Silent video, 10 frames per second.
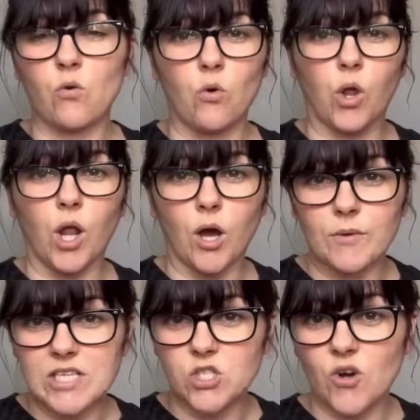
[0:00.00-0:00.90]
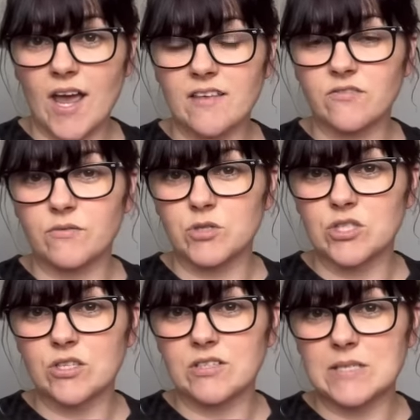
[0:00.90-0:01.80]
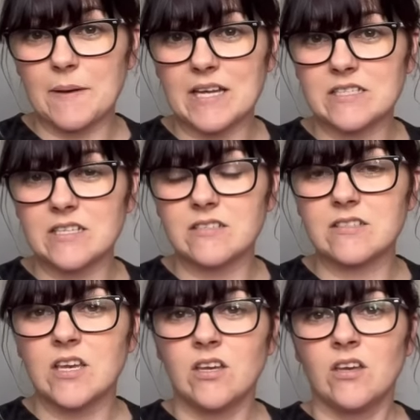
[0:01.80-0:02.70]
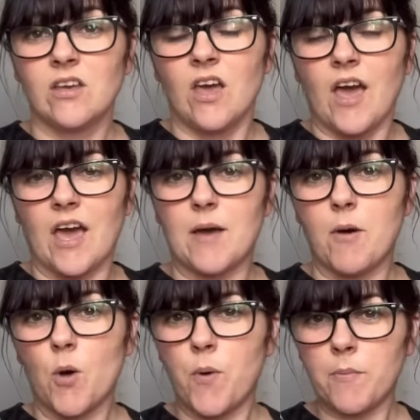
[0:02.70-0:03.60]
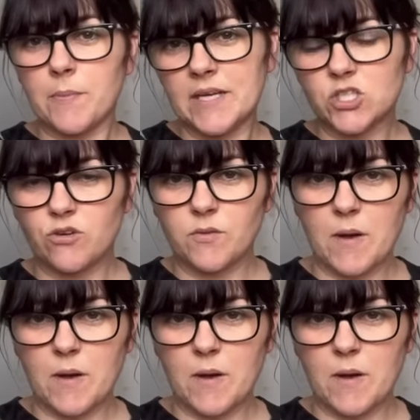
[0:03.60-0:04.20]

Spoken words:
or Lois dress from Tessuti Patterns. I'll pop a picture of the